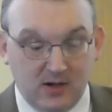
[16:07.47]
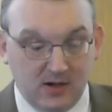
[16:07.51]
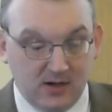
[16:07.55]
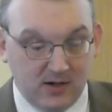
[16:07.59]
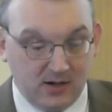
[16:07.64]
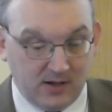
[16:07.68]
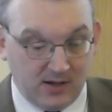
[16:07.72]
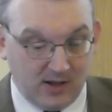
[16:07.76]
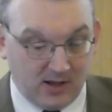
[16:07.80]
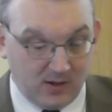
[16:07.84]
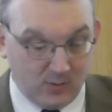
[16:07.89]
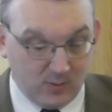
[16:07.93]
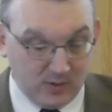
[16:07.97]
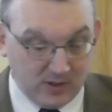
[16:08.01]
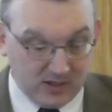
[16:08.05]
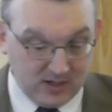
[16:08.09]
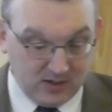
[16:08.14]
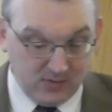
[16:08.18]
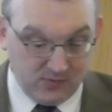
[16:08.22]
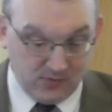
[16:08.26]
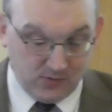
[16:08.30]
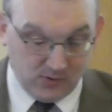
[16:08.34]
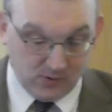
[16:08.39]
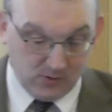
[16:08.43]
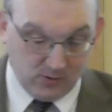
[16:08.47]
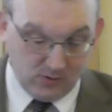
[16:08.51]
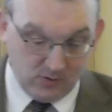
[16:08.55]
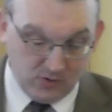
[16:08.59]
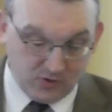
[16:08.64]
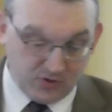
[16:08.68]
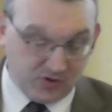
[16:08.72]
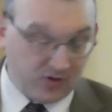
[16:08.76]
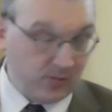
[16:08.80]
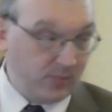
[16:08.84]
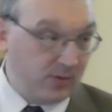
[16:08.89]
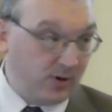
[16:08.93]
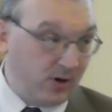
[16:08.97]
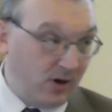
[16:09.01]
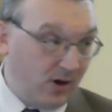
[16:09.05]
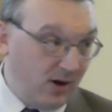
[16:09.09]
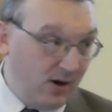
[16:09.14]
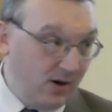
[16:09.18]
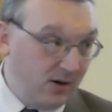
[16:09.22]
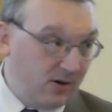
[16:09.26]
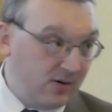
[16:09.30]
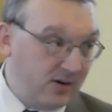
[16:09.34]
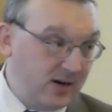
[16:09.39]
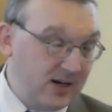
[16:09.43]
And I will give you some
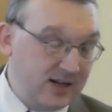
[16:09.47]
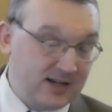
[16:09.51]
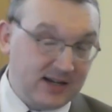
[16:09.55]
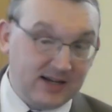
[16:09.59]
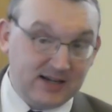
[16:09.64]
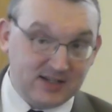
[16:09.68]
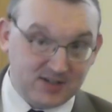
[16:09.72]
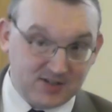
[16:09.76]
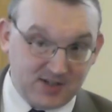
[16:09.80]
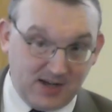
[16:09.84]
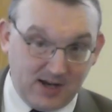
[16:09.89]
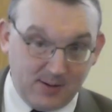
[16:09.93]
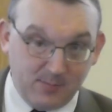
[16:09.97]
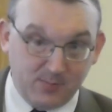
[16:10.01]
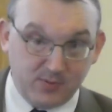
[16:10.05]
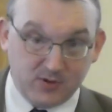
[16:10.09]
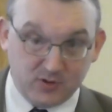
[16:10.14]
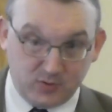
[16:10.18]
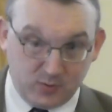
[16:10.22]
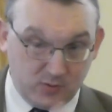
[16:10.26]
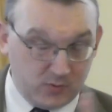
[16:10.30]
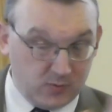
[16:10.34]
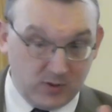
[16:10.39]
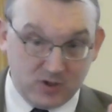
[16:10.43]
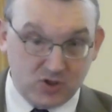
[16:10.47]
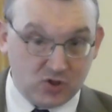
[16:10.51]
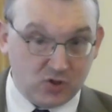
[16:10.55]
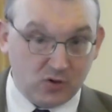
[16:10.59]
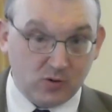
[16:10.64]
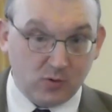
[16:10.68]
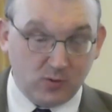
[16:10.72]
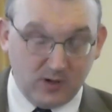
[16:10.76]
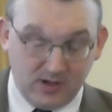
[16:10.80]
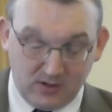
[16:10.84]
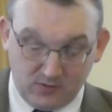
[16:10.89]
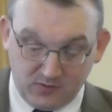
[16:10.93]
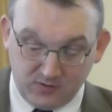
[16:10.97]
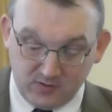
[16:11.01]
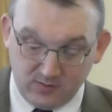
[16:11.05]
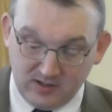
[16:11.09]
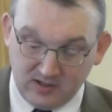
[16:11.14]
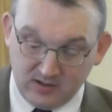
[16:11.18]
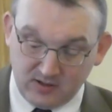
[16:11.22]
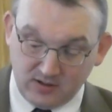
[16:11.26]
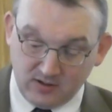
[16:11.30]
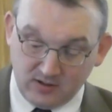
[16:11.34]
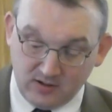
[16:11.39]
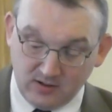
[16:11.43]
concrete examples with which you're well
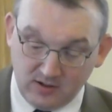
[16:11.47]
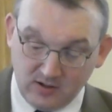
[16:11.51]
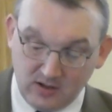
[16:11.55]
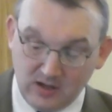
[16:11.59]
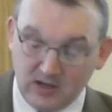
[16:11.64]
familiar,